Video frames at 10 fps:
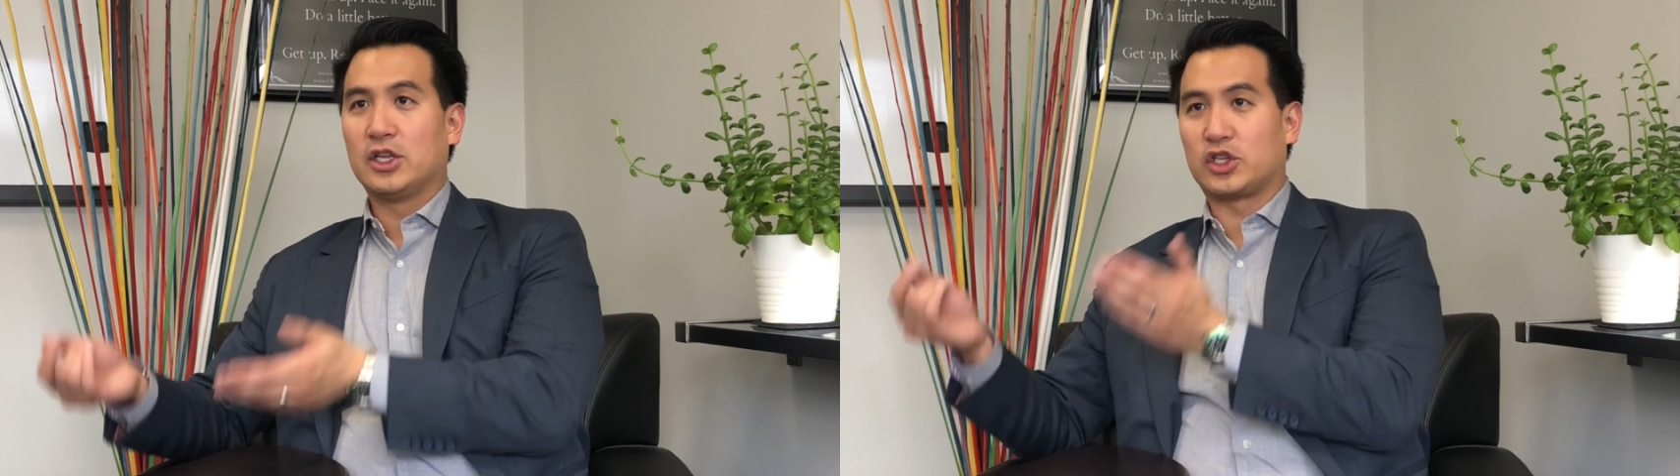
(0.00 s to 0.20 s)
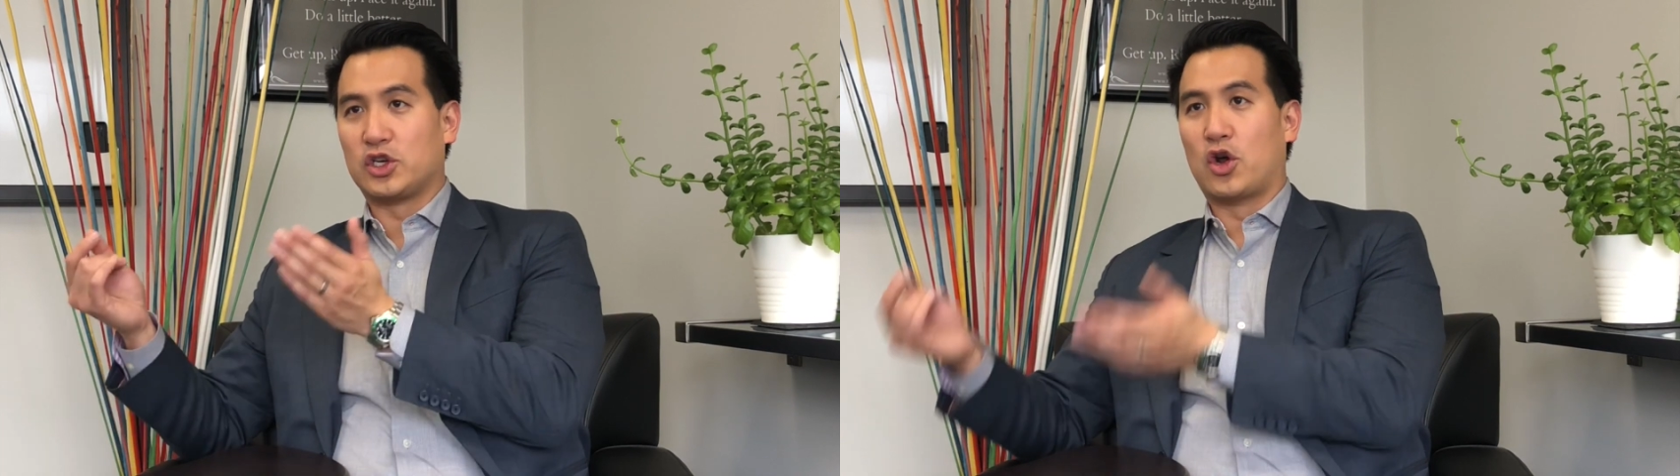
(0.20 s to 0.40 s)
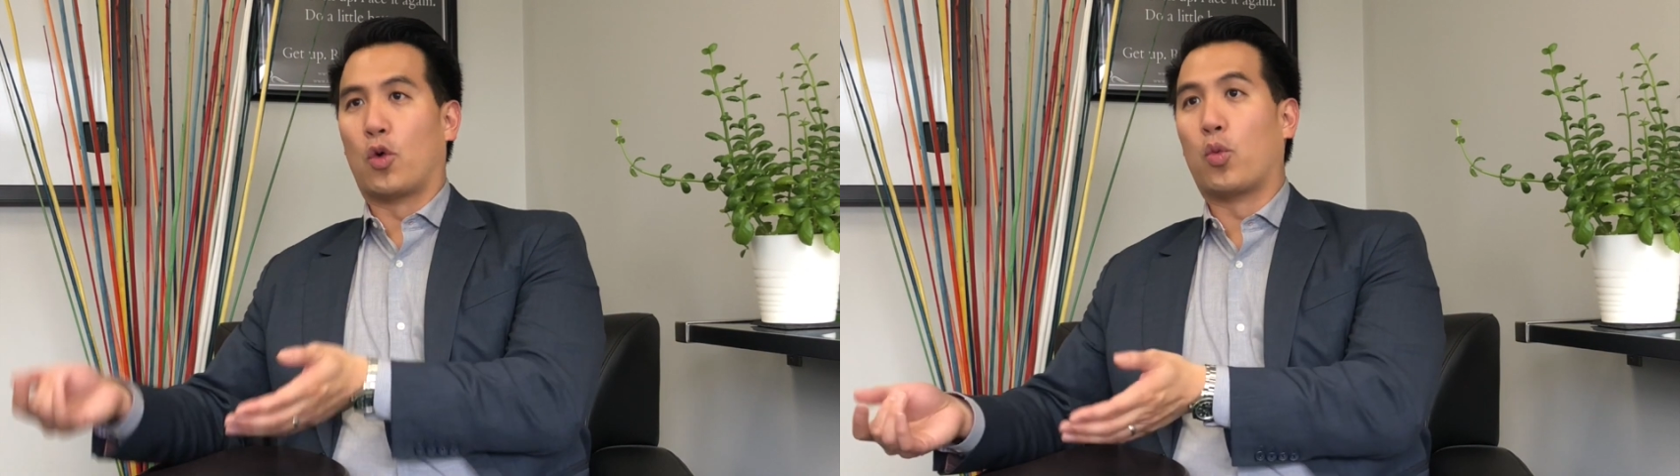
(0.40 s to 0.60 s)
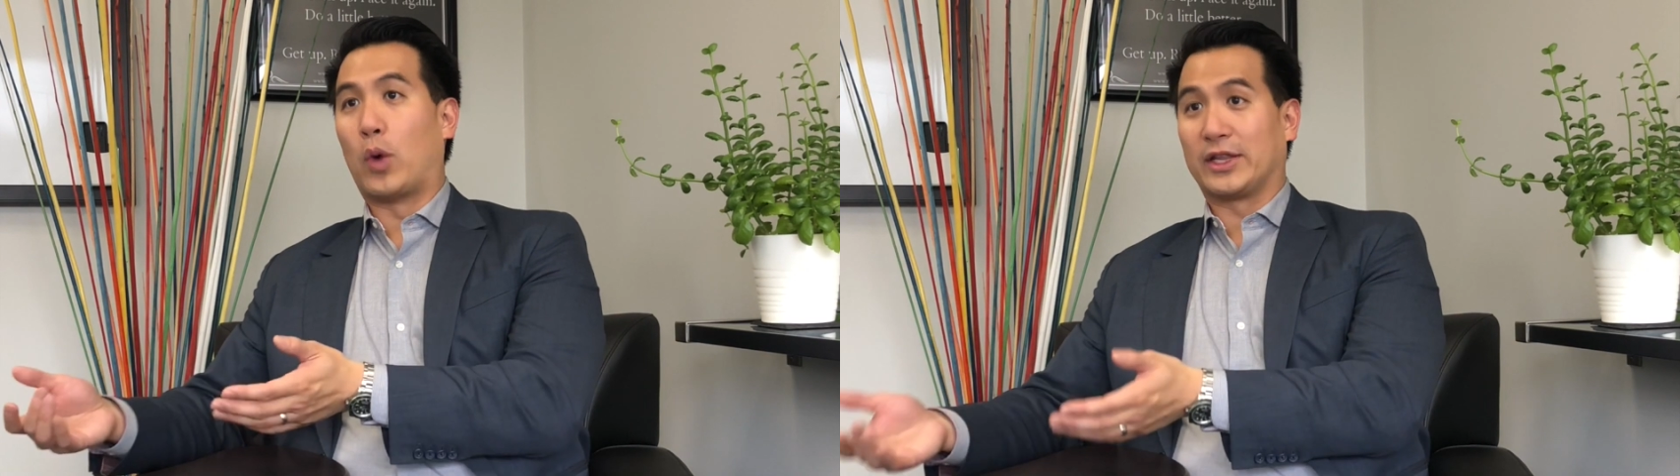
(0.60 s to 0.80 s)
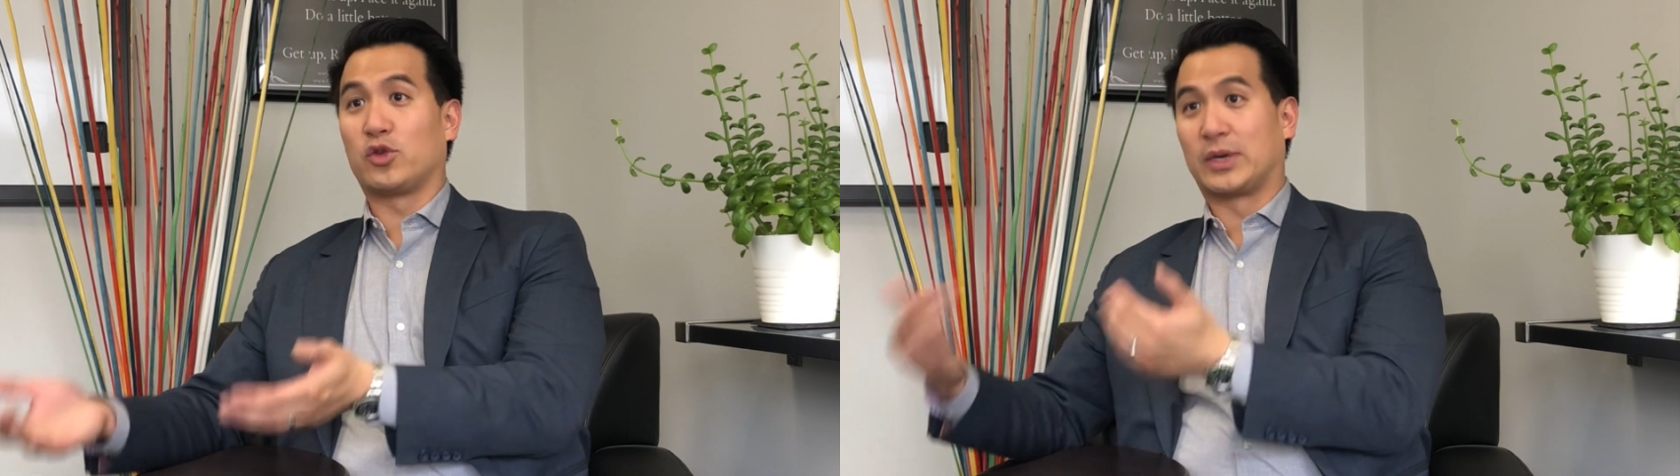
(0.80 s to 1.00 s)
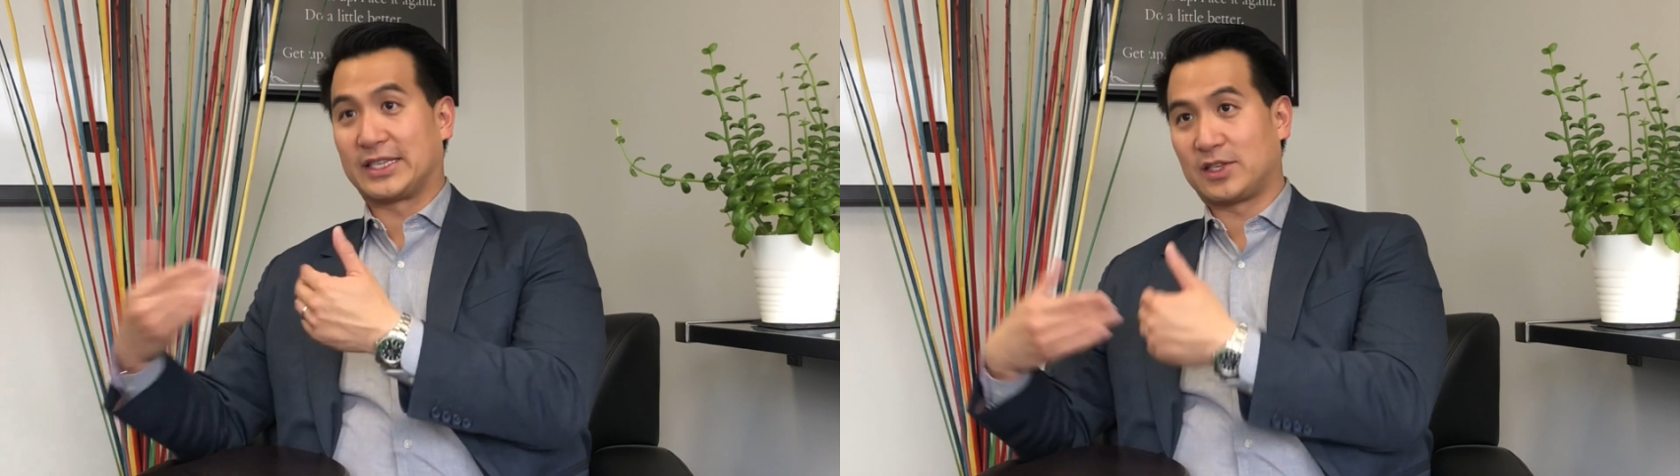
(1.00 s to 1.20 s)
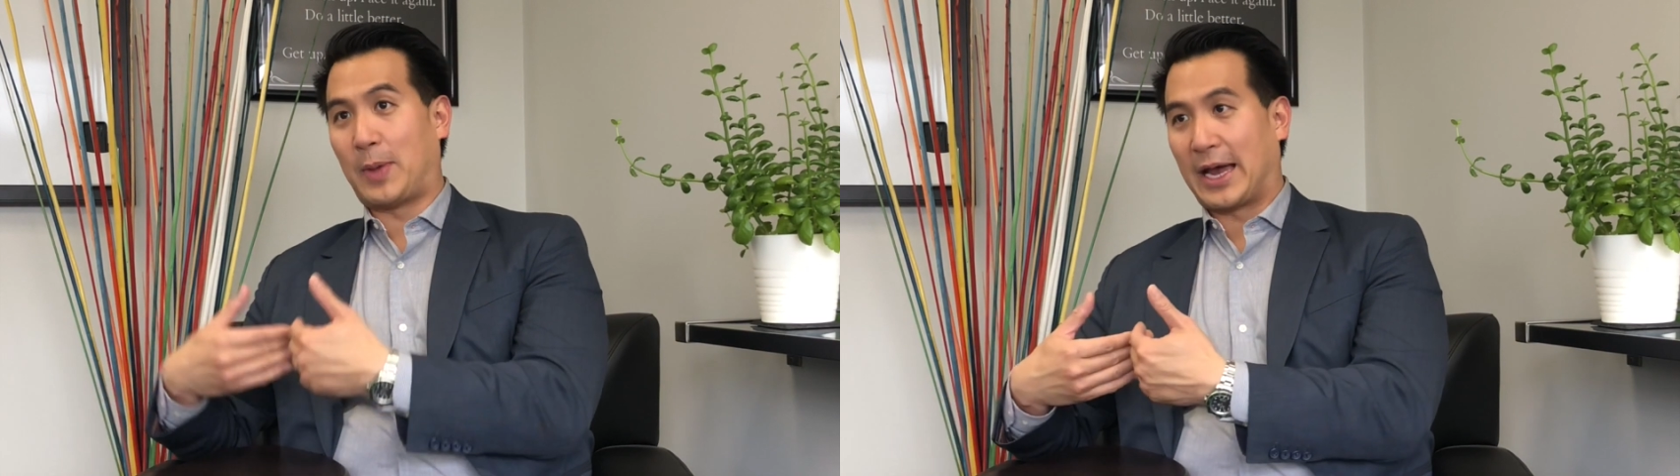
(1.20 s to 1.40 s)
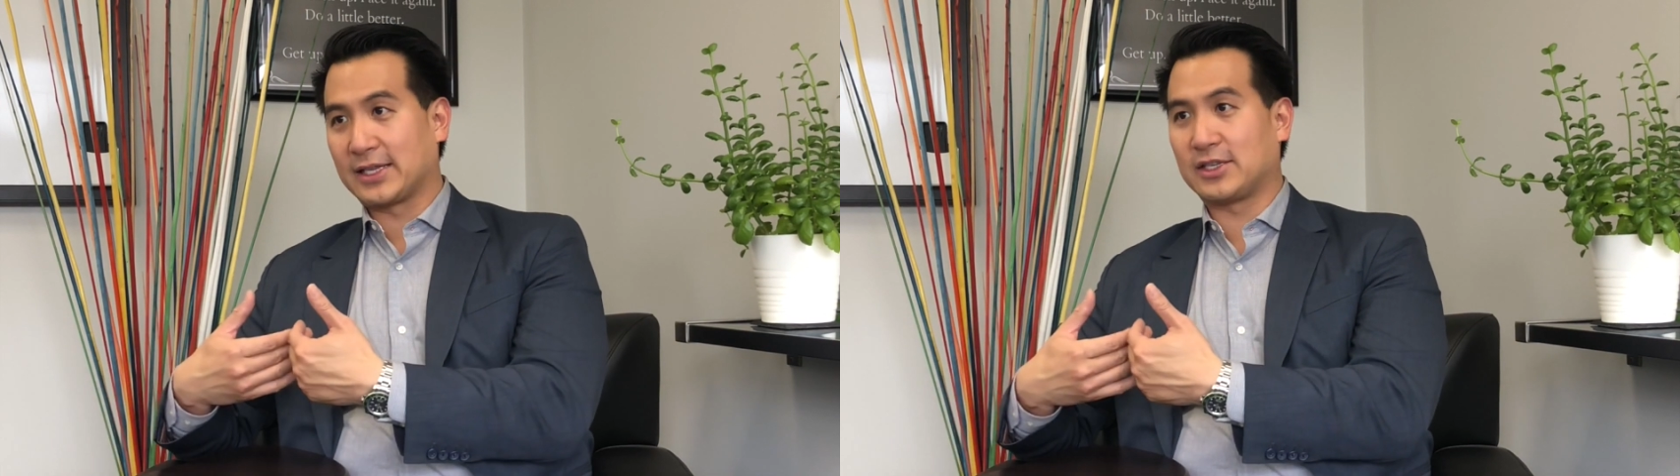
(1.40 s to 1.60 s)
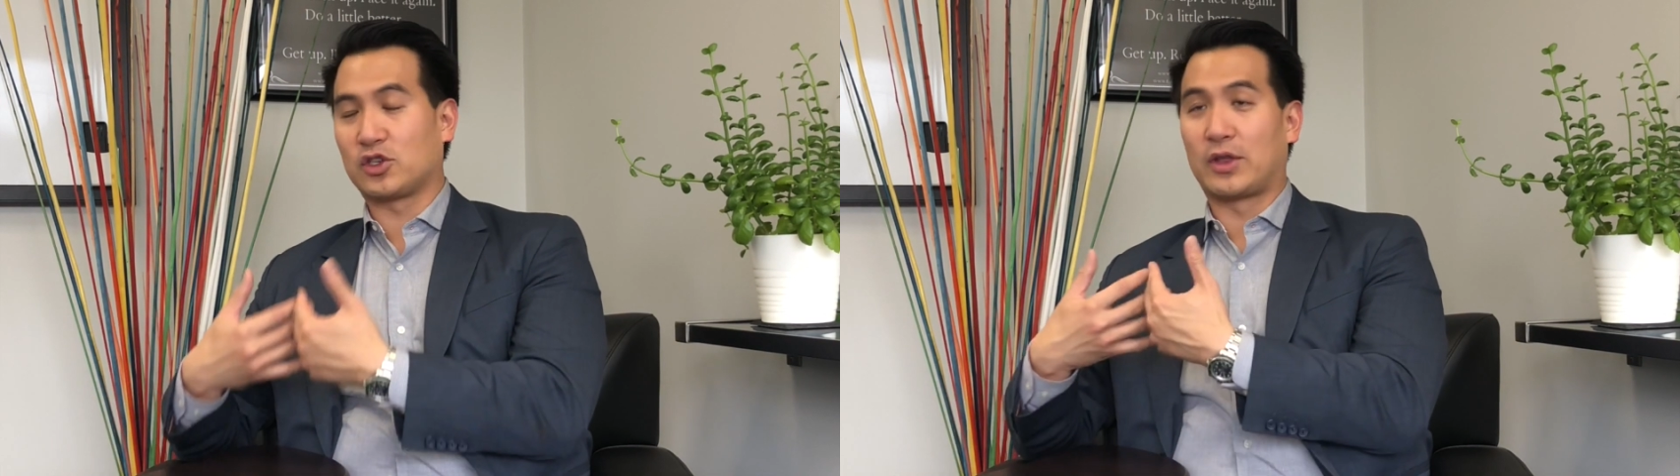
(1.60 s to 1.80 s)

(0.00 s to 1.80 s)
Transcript: to know what to expect so